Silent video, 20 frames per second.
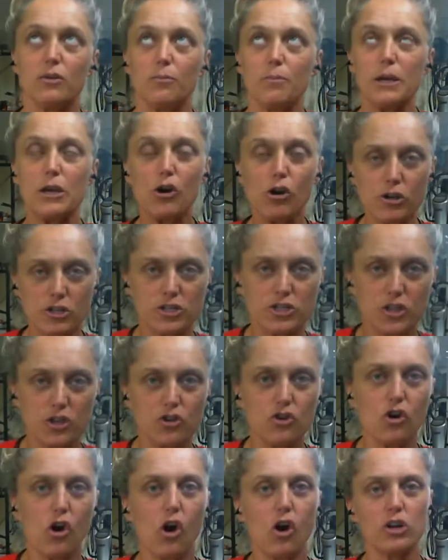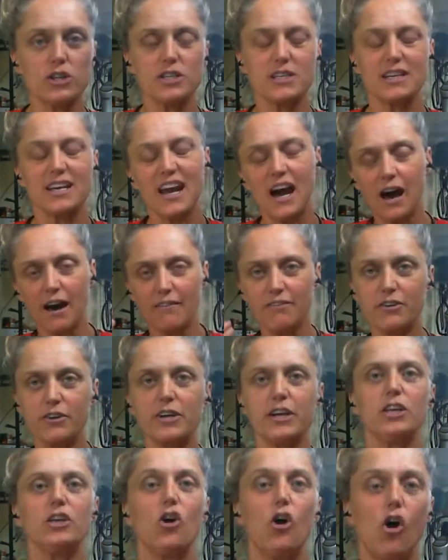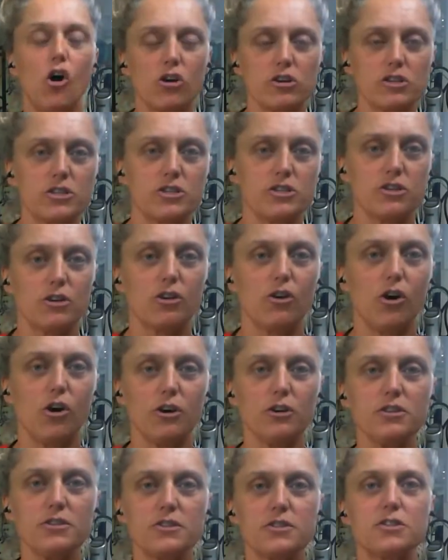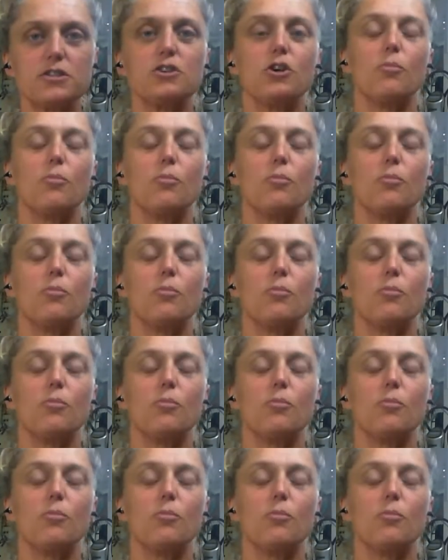because you're not covering your oxygen costs,